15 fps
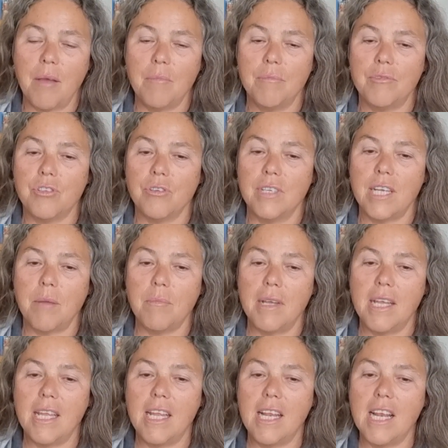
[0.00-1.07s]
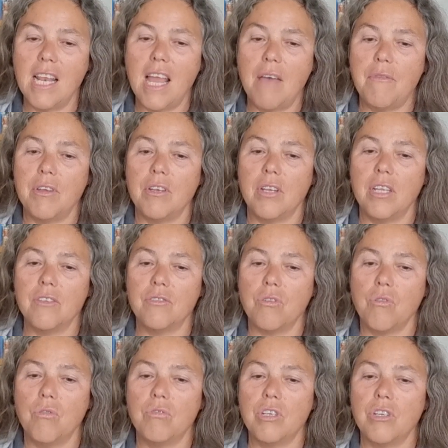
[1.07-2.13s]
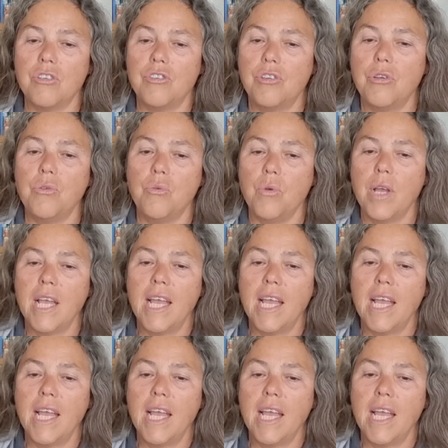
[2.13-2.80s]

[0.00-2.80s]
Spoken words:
Story number 11 is called 2.